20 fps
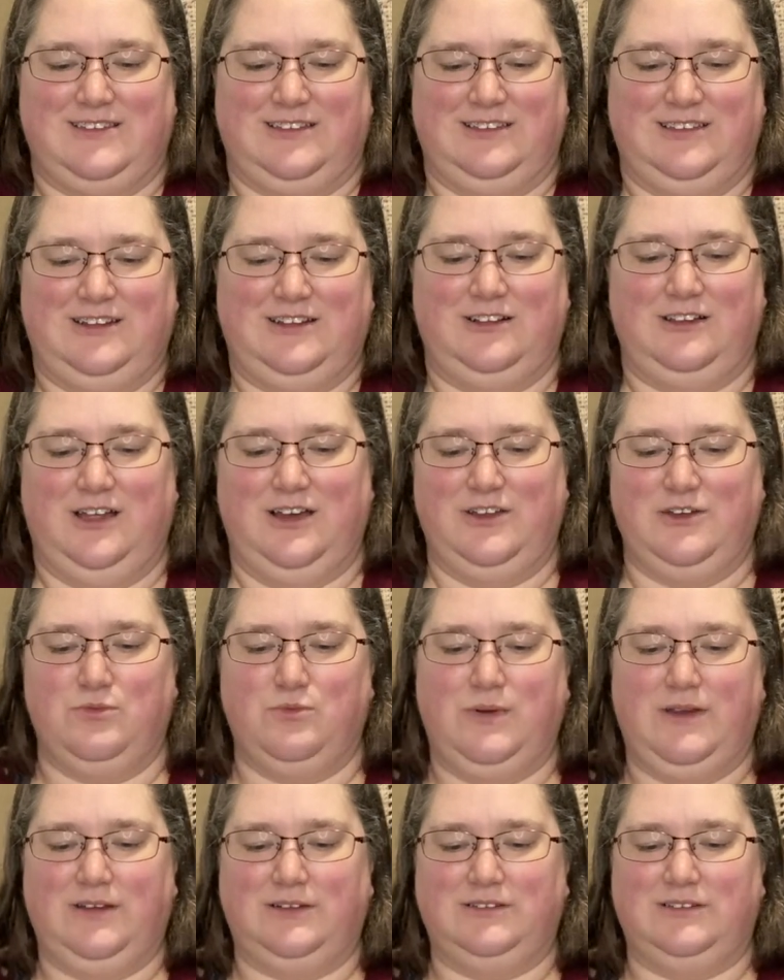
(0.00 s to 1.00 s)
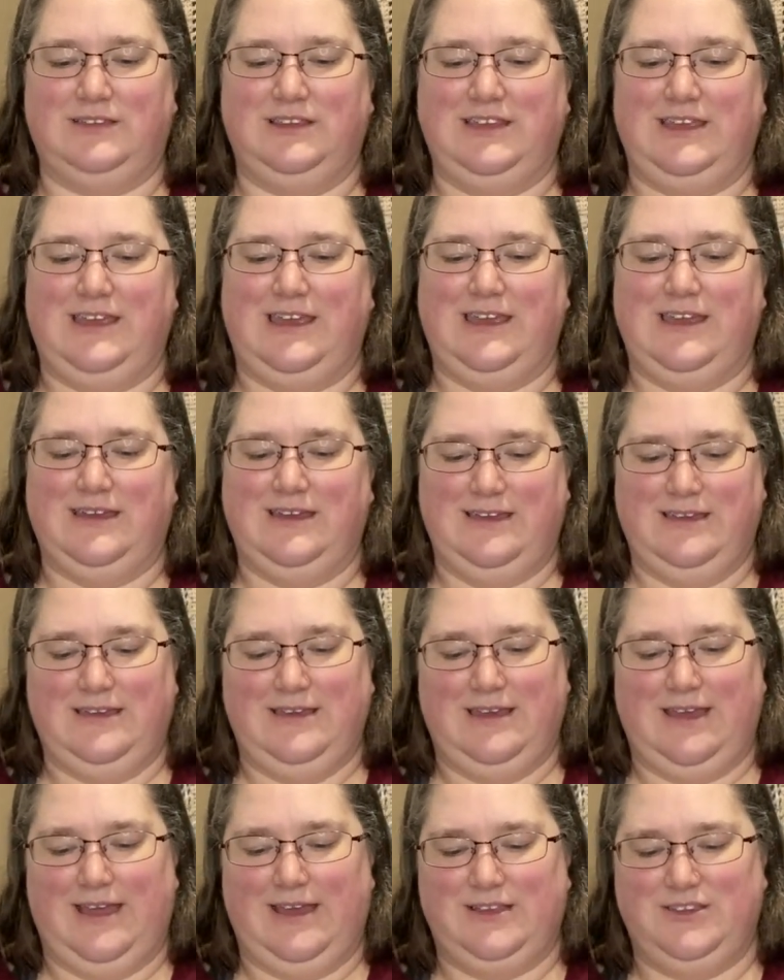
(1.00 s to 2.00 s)
little unwieldy
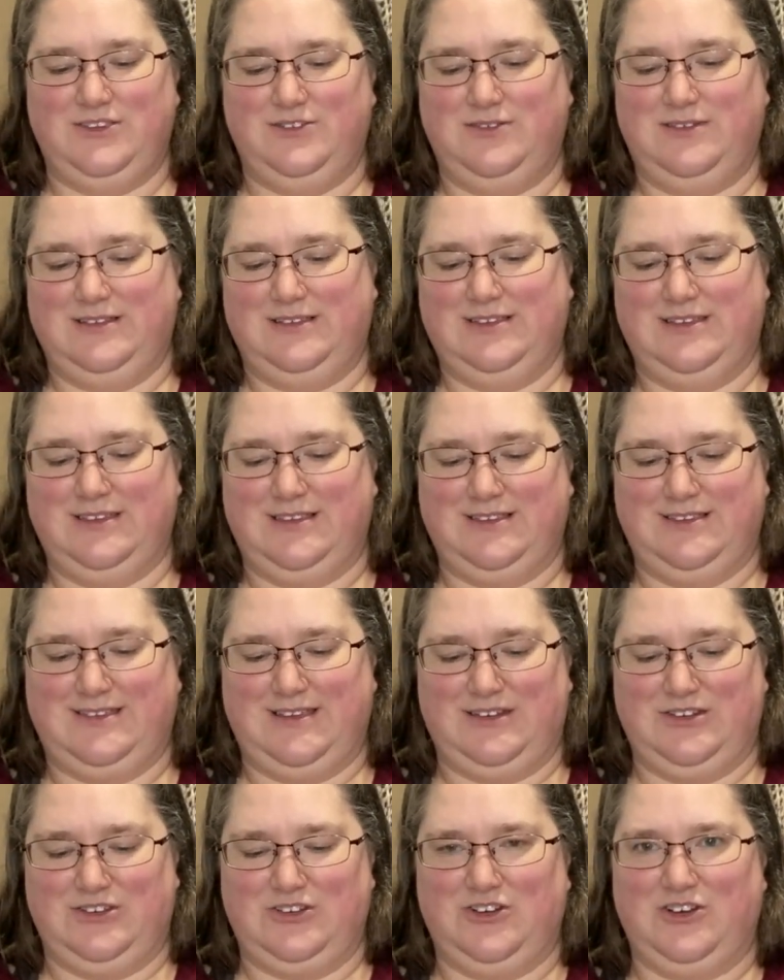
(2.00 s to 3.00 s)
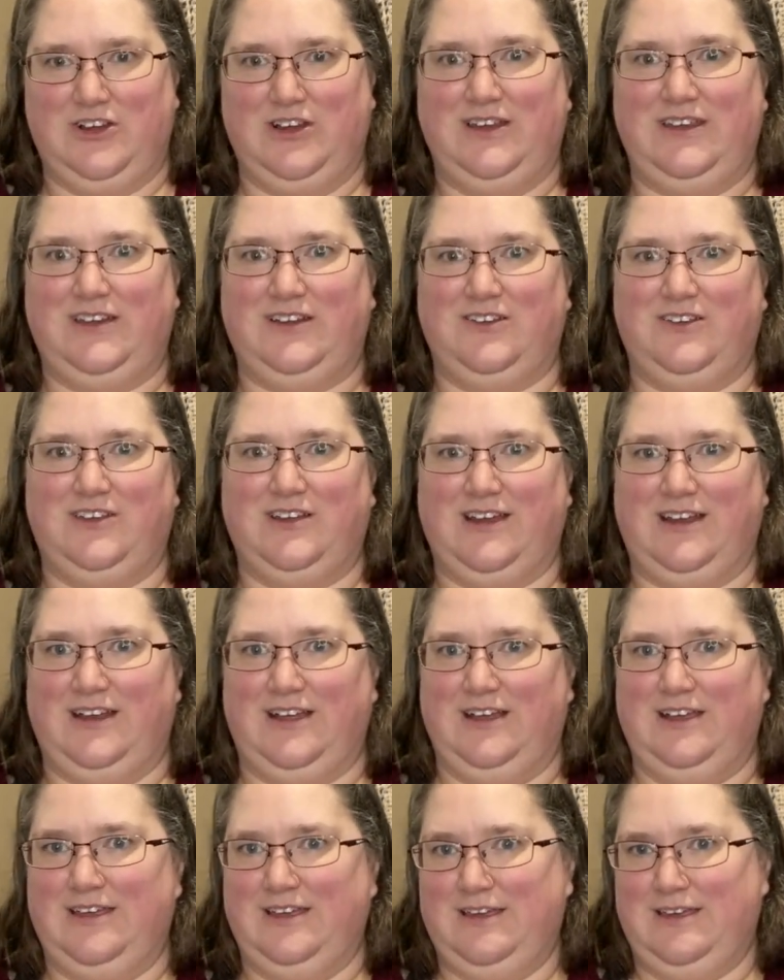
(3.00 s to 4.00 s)
as you get to the center. You know, you kind of
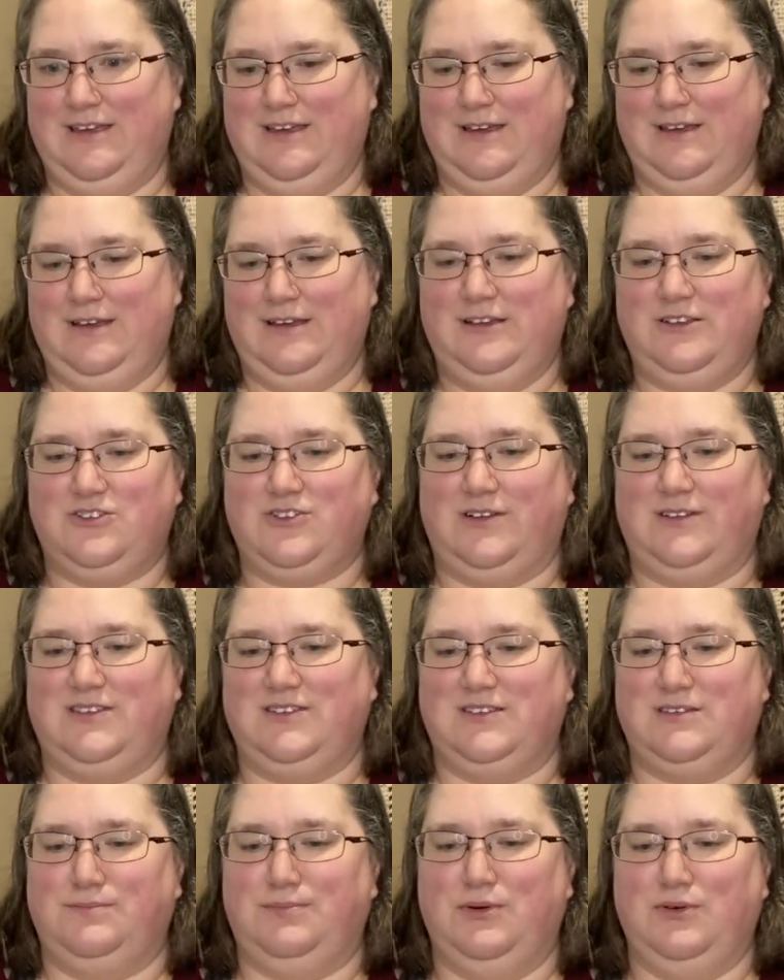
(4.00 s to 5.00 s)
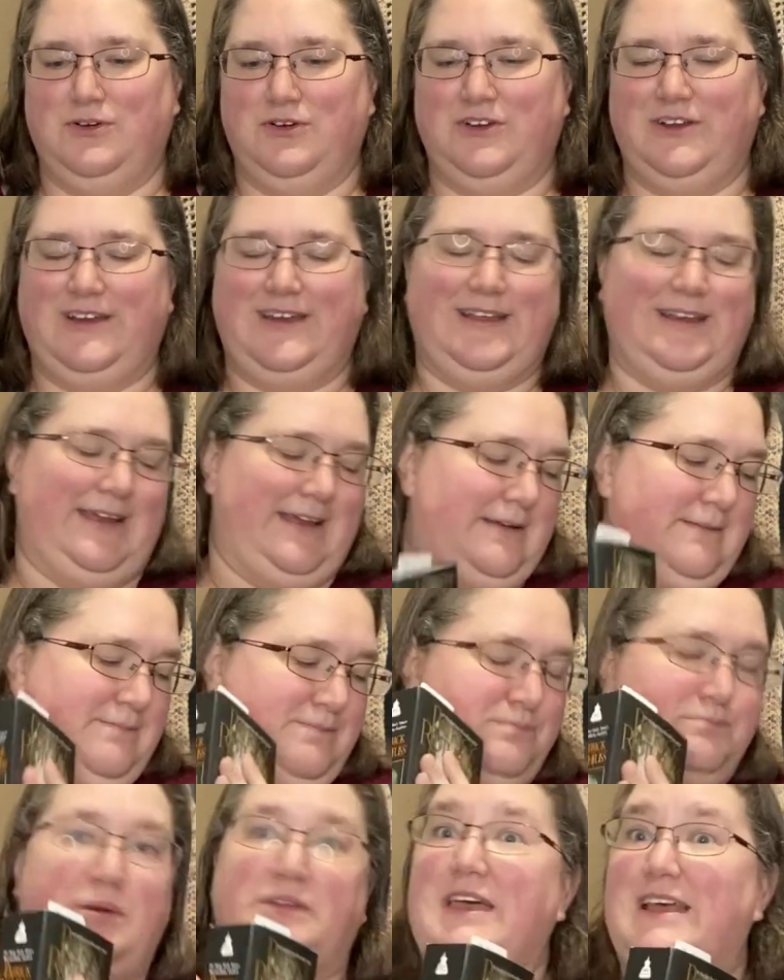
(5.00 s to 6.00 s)
try to support it,
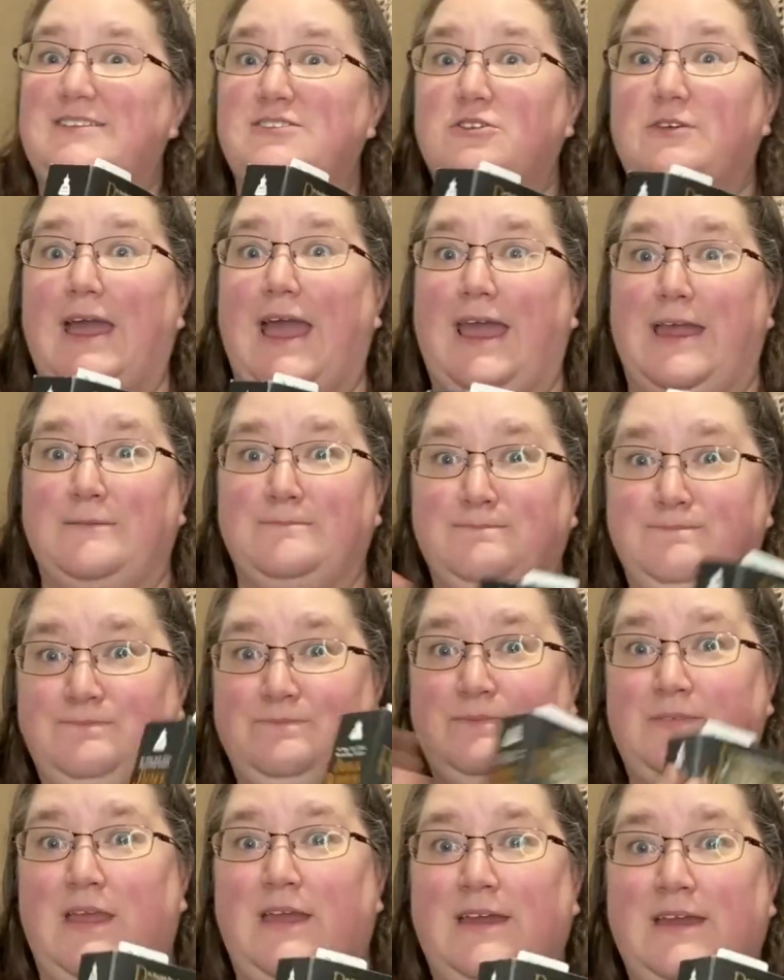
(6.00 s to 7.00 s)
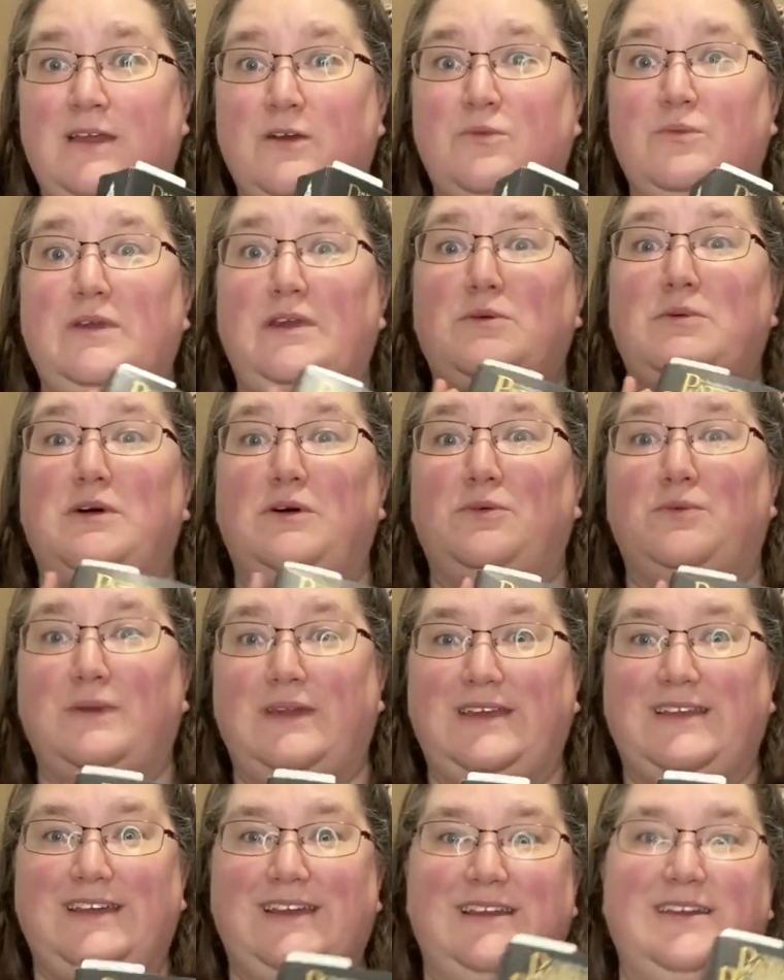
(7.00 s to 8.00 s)
but that's okay. We will
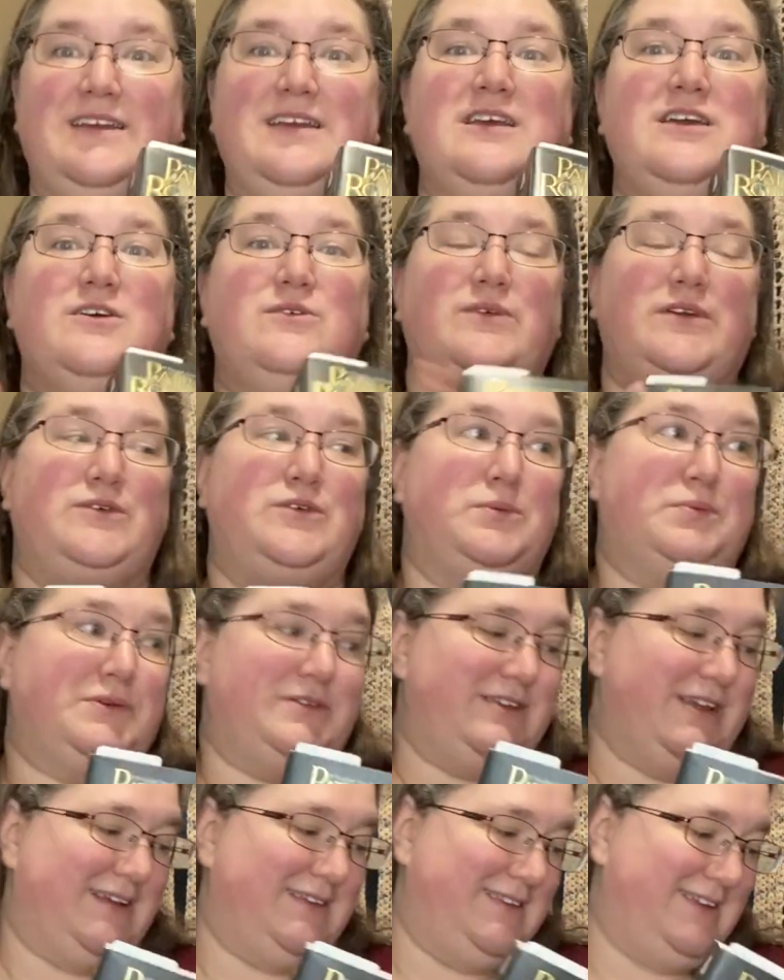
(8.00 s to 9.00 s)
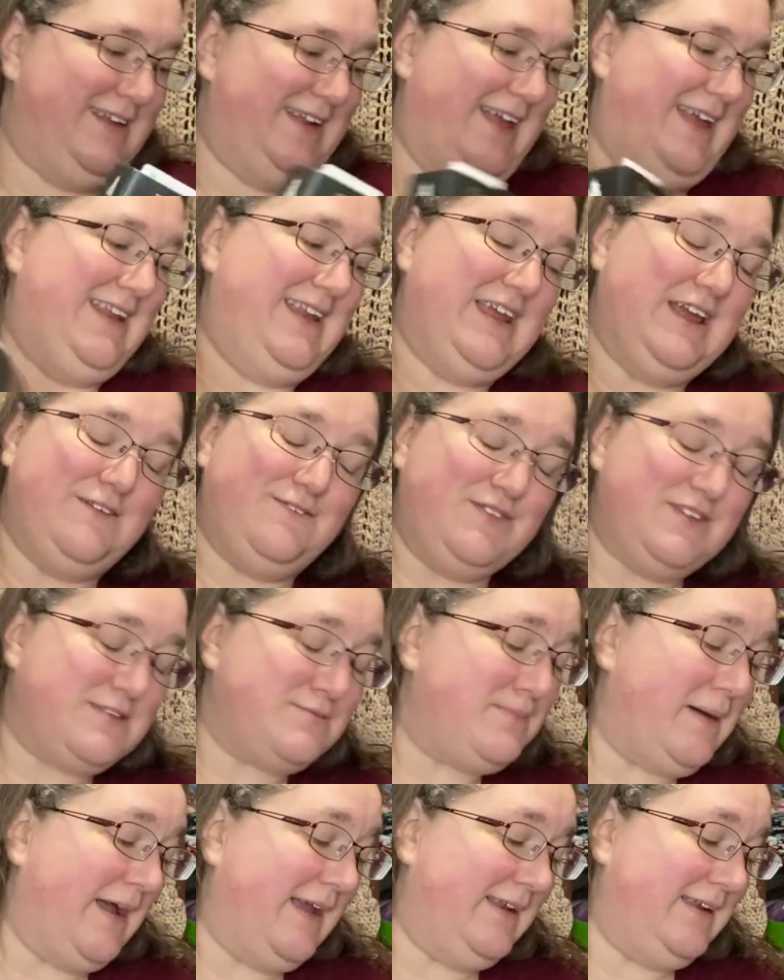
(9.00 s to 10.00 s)
read it, we will protect it, and if the
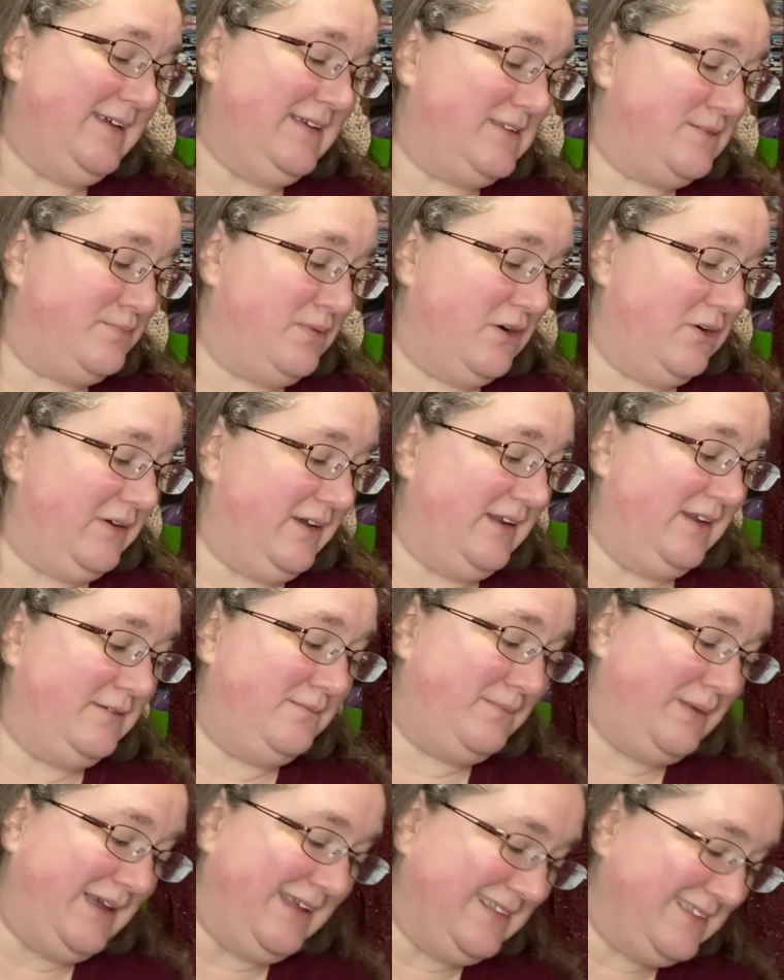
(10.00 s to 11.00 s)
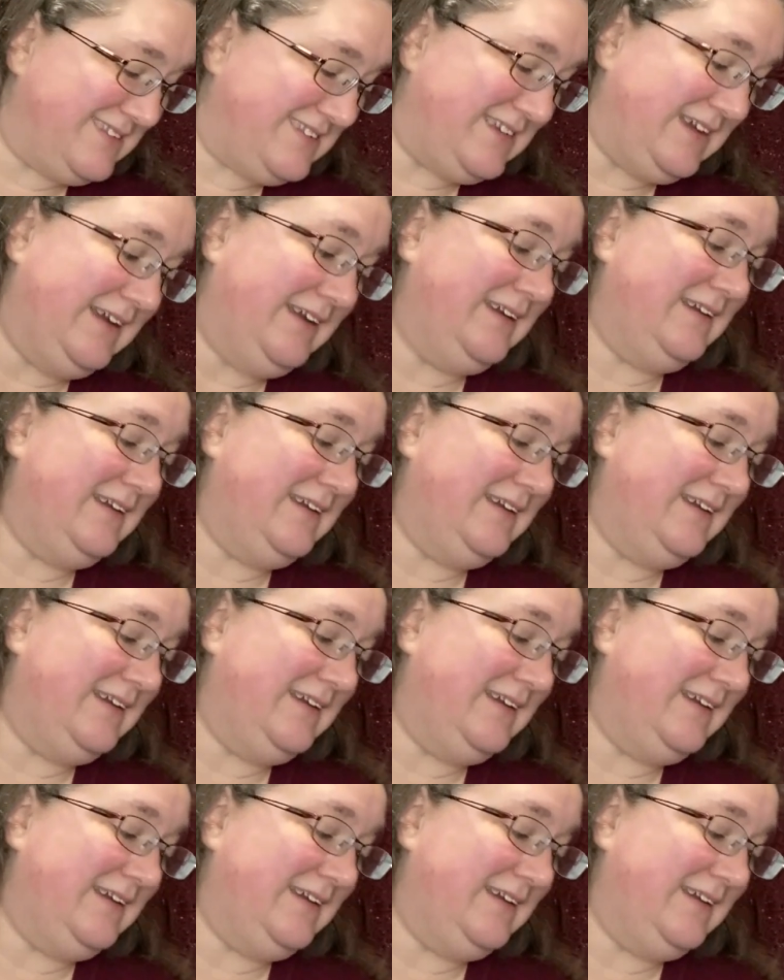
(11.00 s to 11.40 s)
spine gets broken and bent,